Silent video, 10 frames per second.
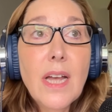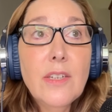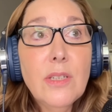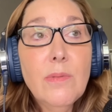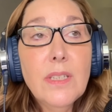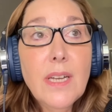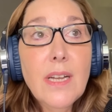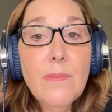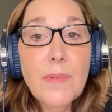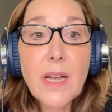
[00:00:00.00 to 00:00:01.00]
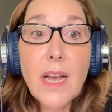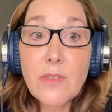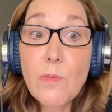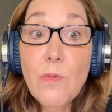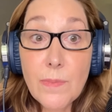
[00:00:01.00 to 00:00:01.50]
And she would say to me,
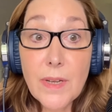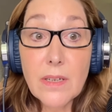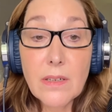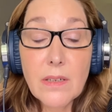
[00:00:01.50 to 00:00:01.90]
as a woman,